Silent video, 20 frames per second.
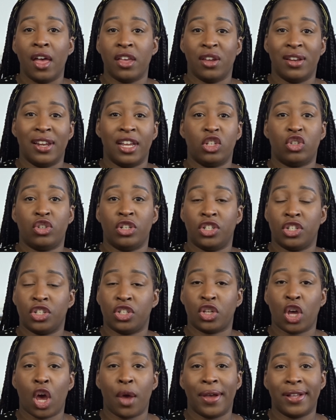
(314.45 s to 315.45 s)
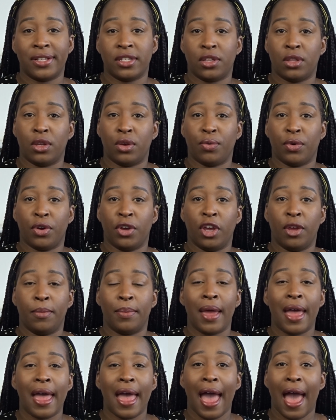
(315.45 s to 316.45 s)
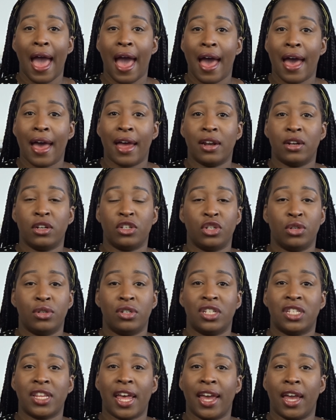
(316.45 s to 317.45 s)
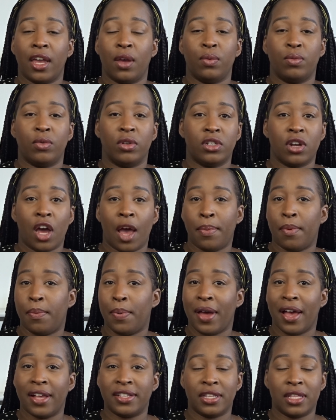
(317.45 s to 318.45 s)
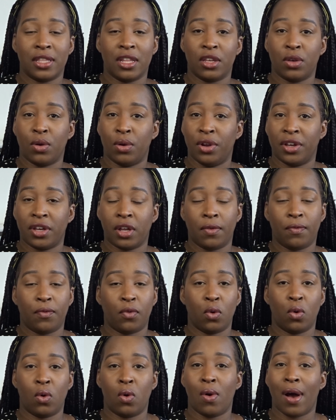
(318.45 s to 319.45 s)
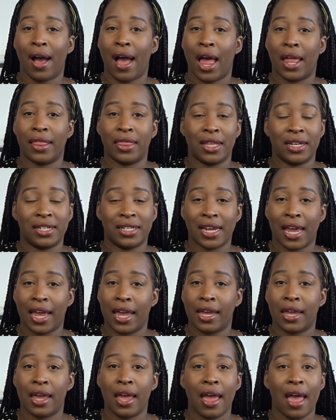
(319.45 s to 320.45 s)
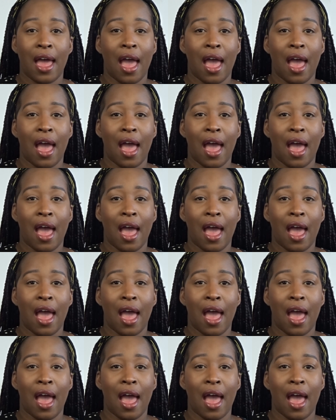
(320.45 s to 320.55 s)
You literally just go into the group and you'd say the type of person that you're looking for and the date,